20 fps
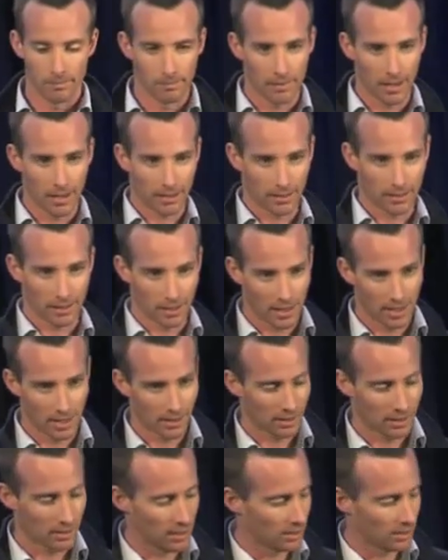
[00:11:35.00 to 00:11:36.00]
make the
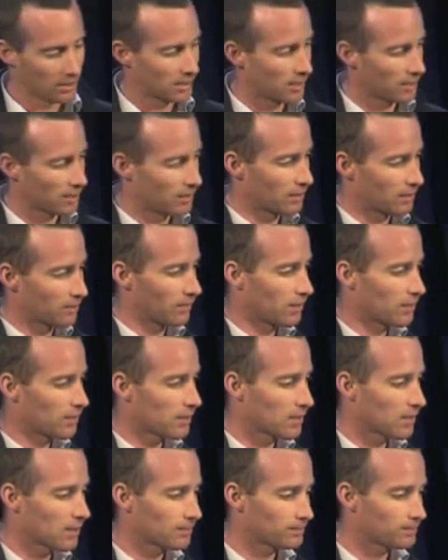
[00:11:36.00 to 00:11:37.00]
case and understand the
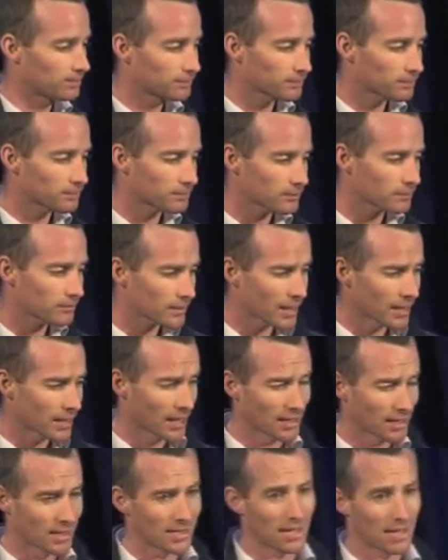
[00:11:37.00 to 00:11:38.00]
evidence,
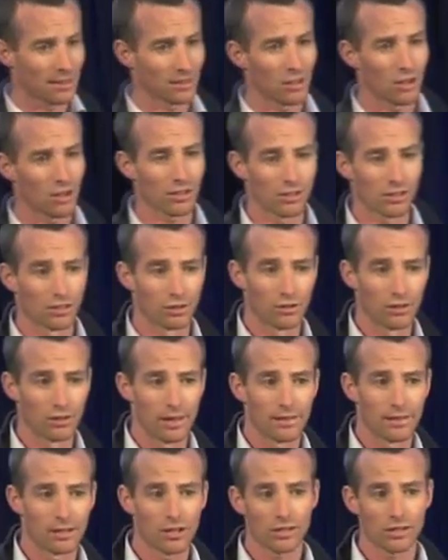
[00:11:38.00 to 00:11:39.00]
and understand the cost to do
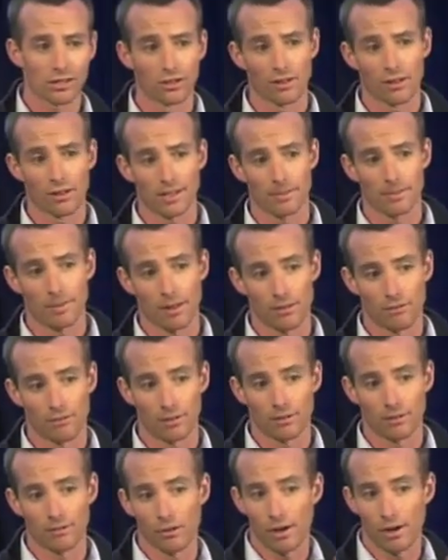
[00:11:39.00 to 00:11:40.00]
that. The cost to do that's about
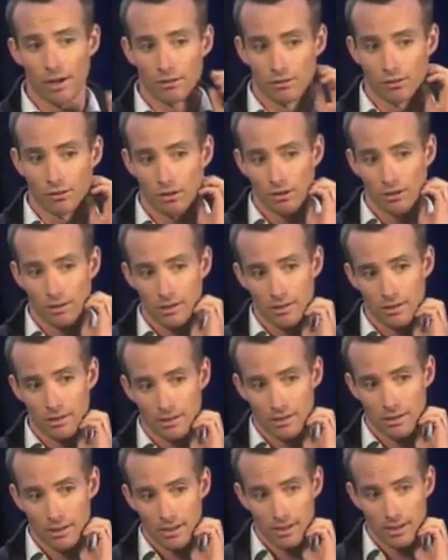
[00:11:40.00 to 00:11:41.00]
$300 or $400
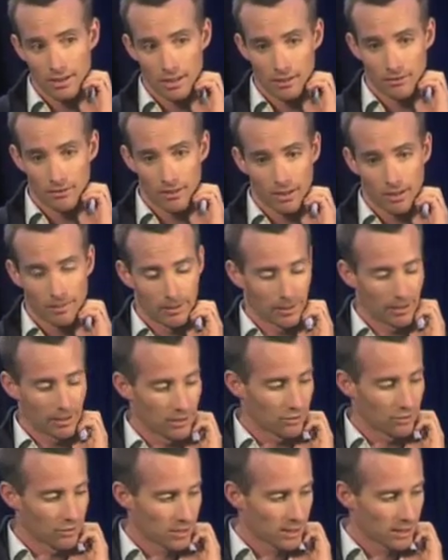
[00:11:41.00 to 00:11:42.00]
in developing
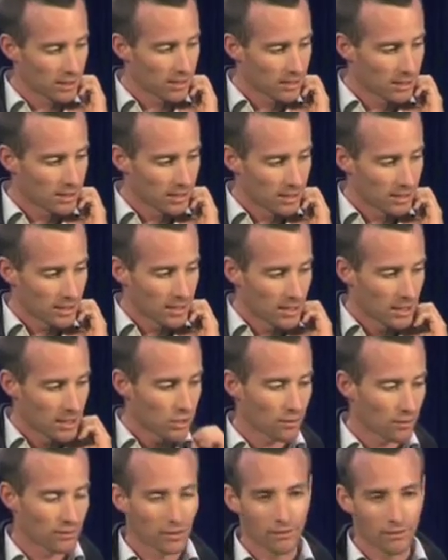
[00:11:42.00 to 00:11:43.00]
countries.
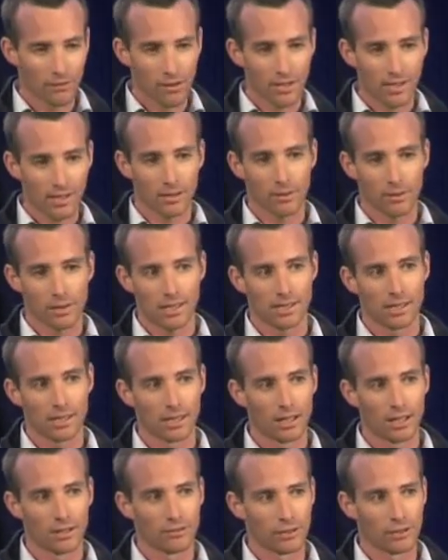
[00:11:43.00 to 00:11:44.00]
So if you can find someone that's
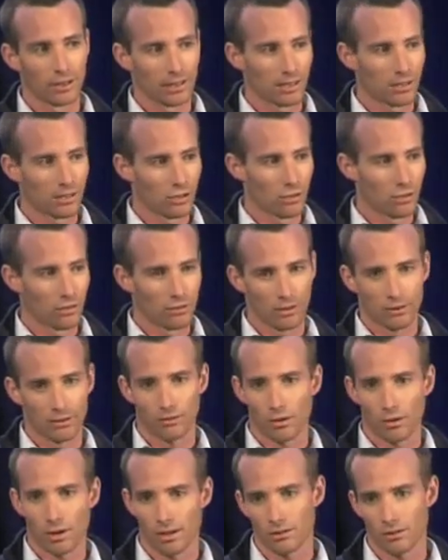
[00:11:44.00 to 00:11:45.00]
delivering at $200,
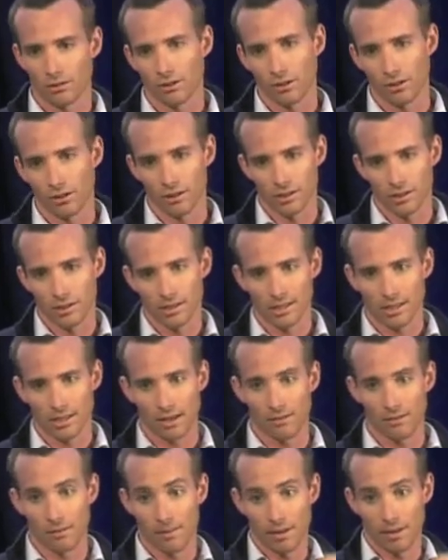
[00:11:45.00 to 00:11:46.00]
$300, $400 to
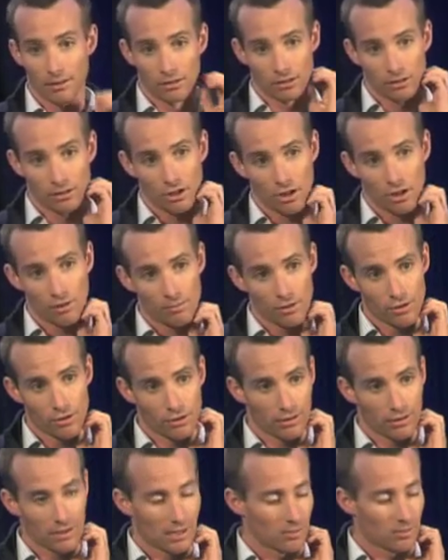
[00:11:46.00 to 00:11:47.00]
save a mother in
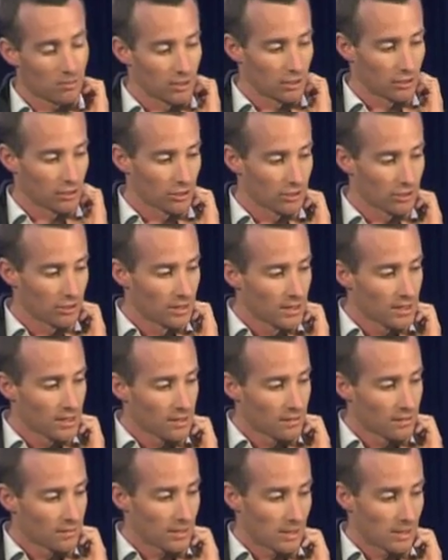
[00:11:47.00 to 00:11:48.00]
childbirth, that's pretty good.
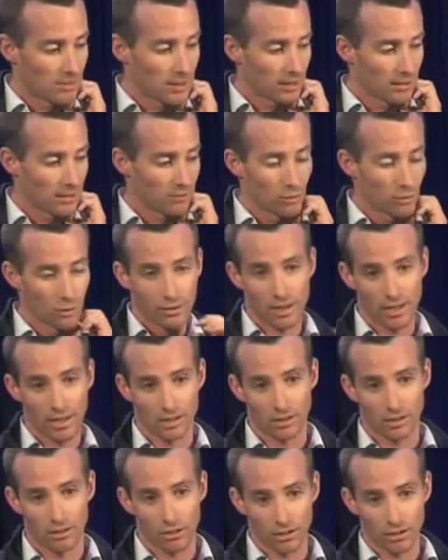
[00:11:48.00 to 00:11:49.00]
If they're spending
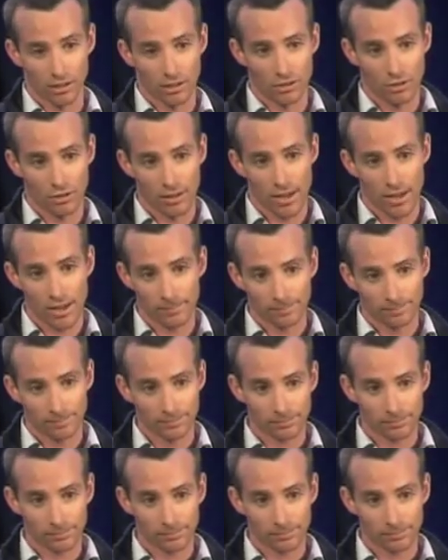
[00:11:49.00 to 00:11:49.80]
$4,000 to do that,